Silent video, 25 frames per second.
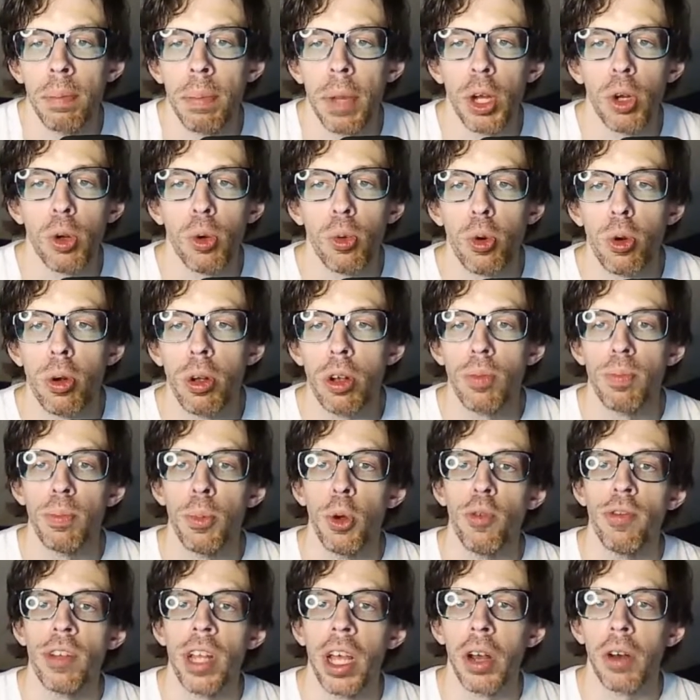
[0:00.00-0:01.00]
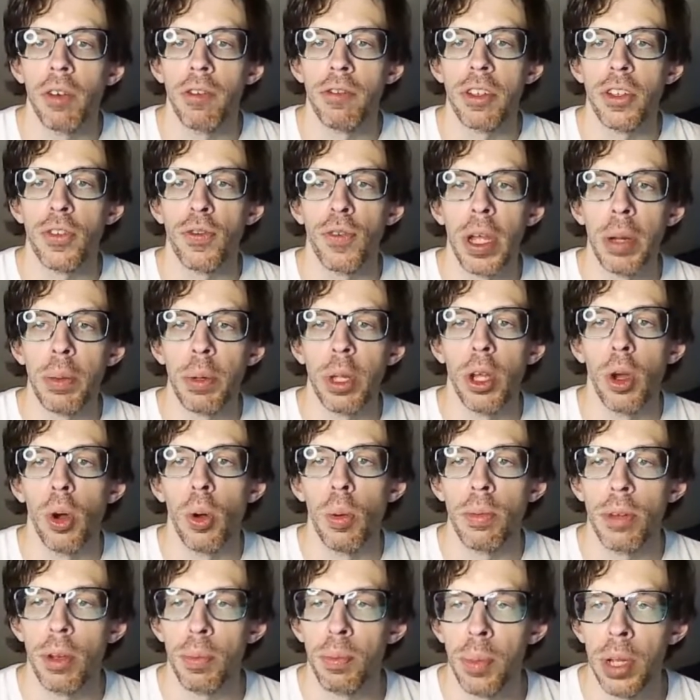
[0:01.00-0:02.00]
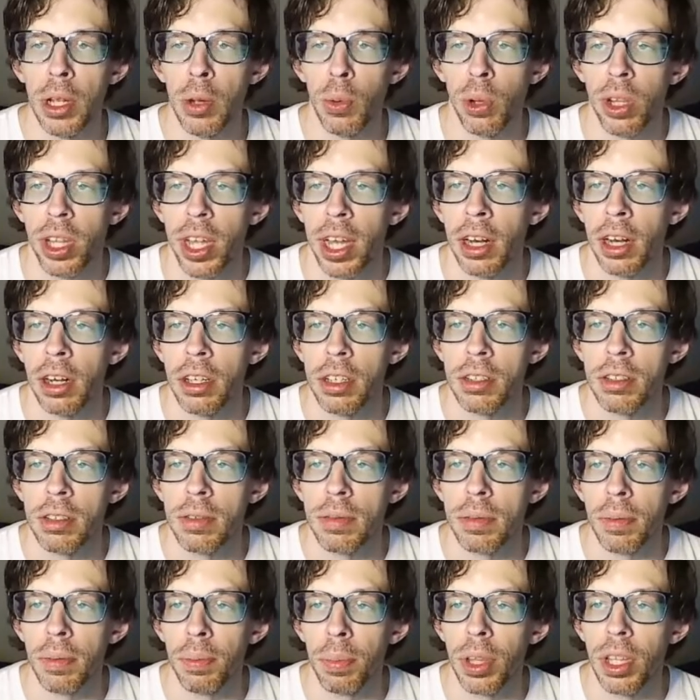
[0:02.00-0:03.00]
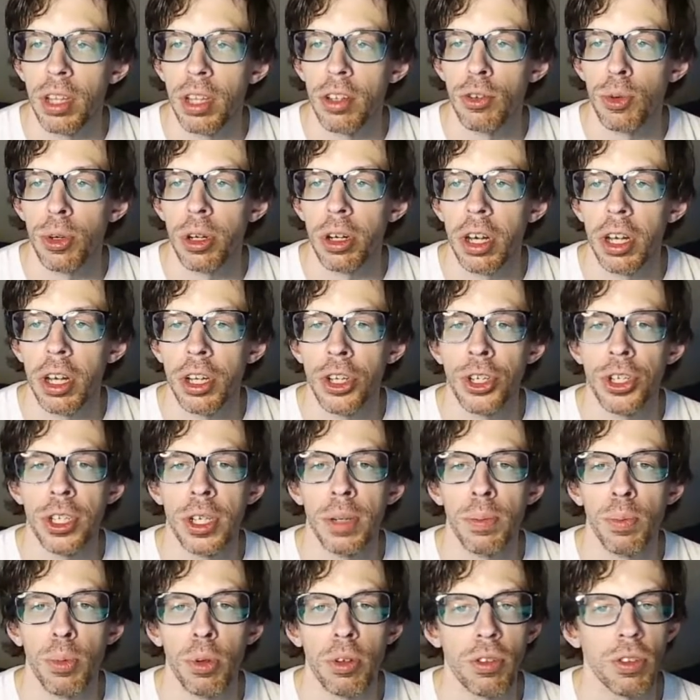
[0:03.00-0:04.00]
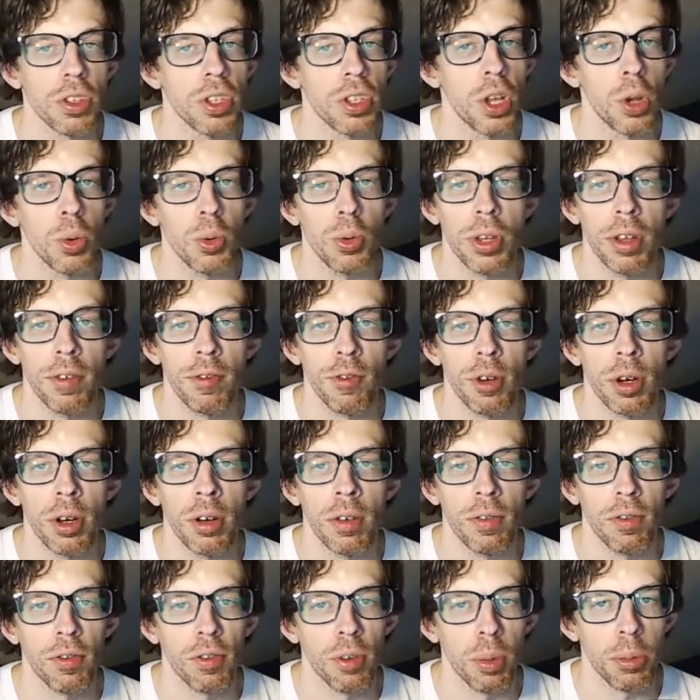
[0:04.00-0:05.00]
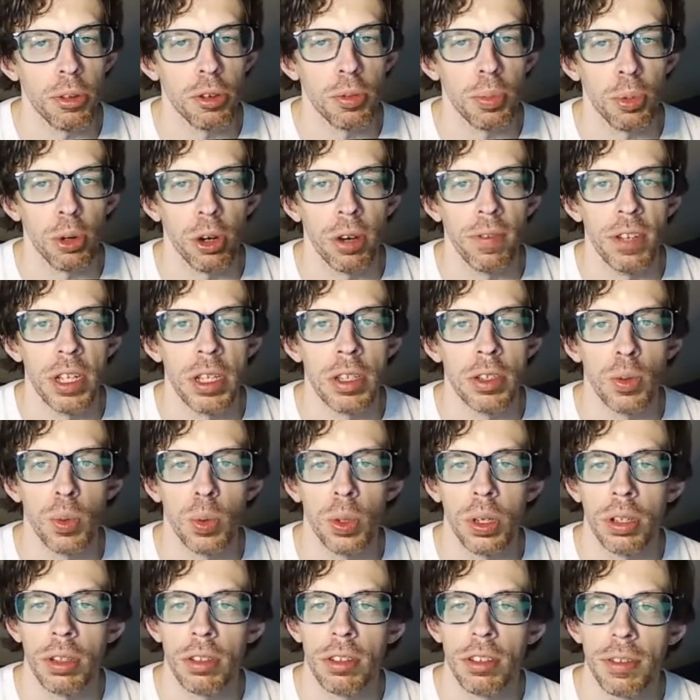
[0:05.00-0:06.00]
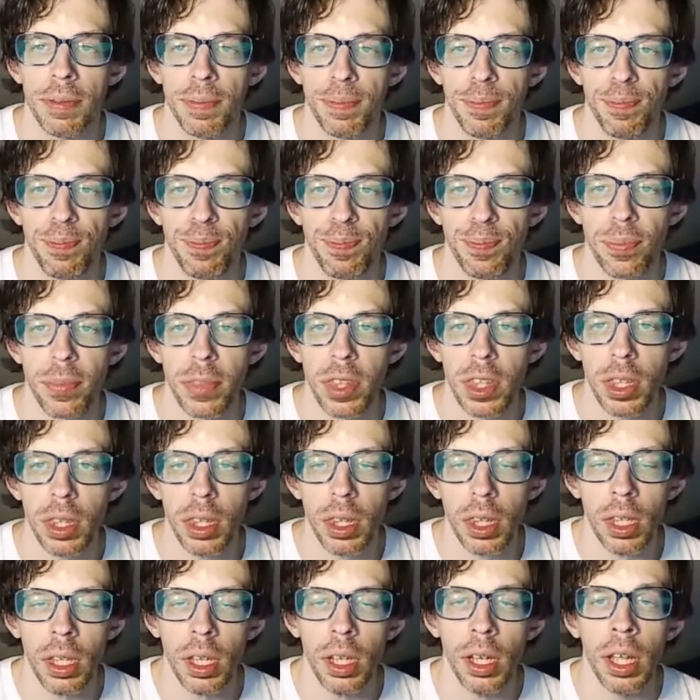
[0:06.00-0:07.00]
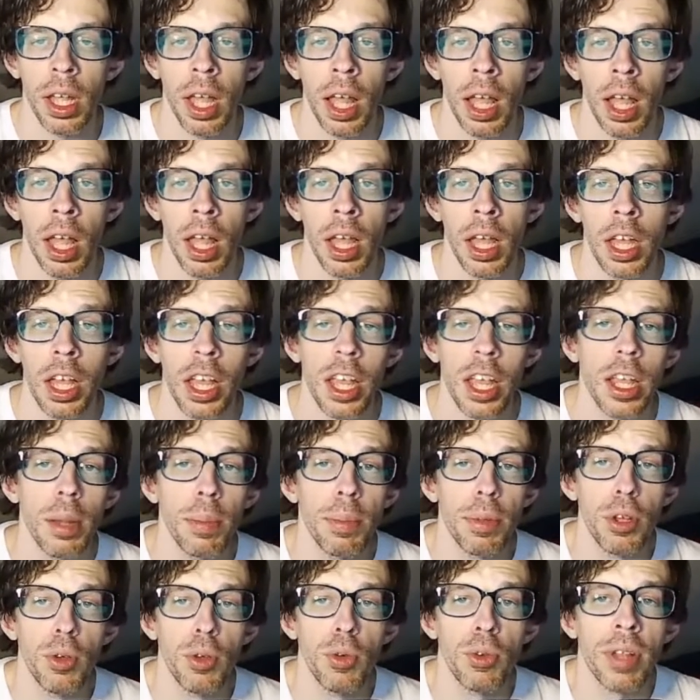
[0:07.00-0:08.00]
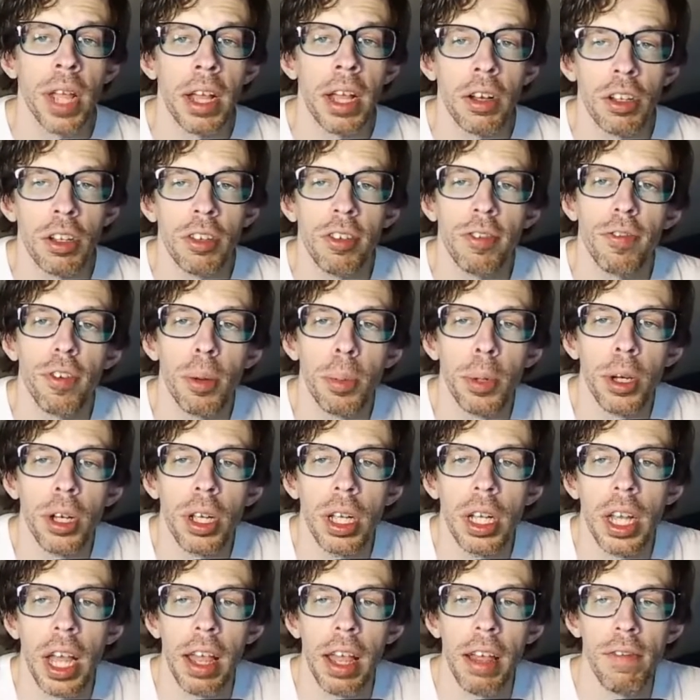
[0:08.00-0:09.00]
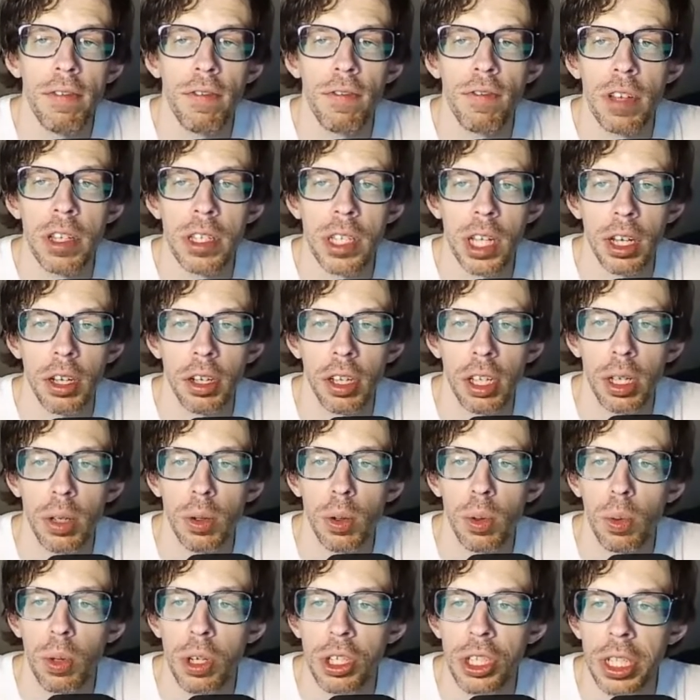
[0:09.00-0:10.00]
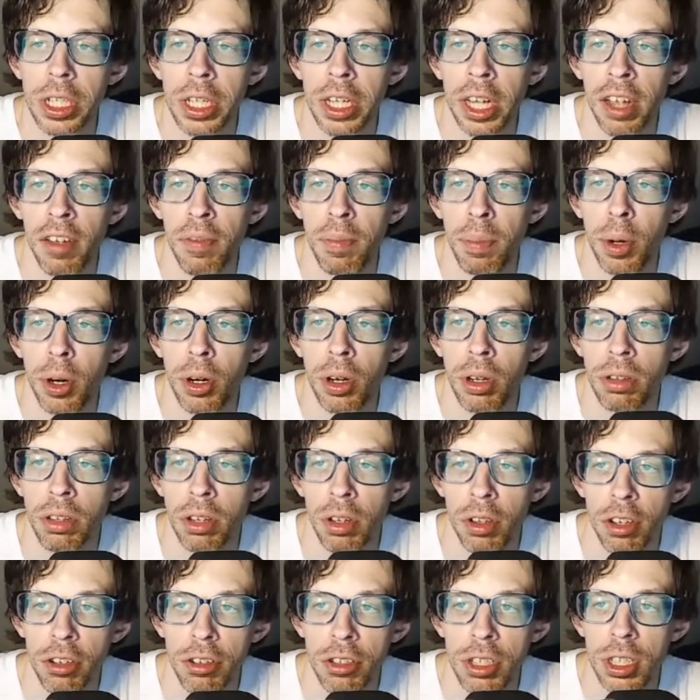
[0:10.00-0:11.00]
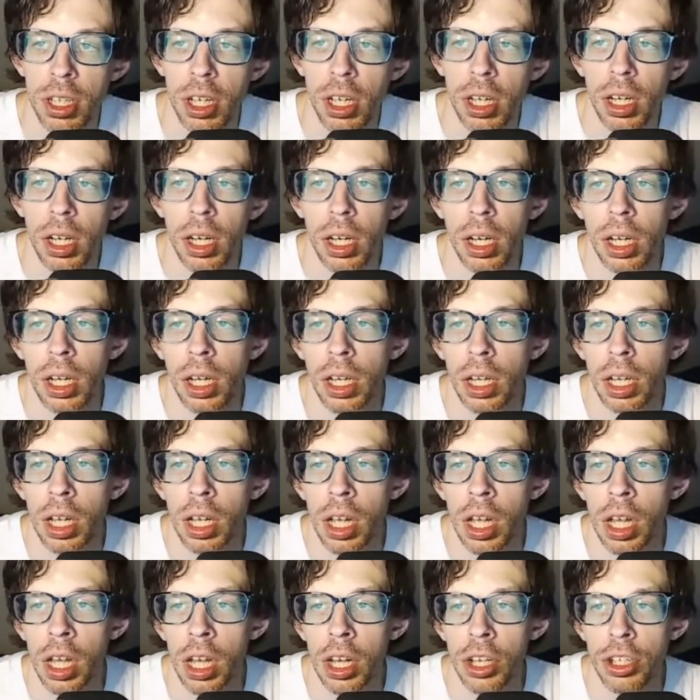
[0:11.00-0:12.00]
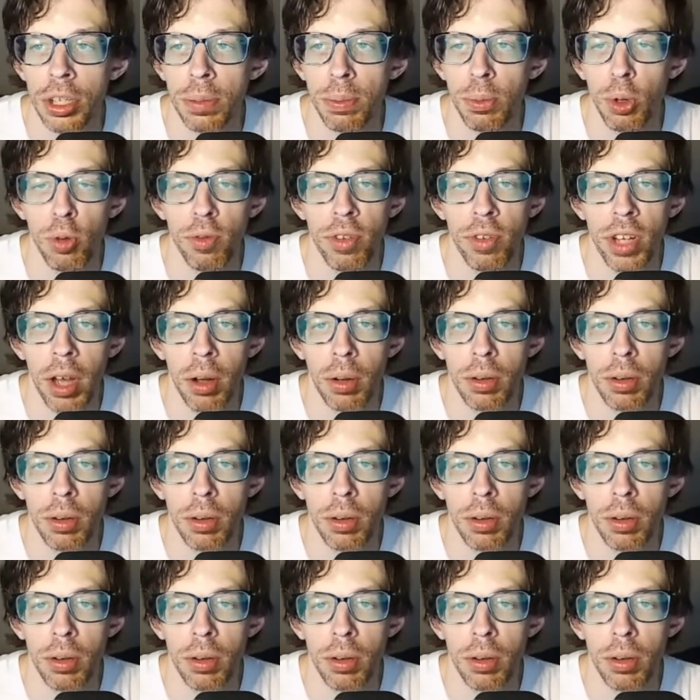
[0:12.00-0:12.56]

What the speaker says: McElroy moved out of his family home to be with Alice, but this relationship was no different from his previous ones. He abused Alice verbally and physically when she gave birth to their son. She moved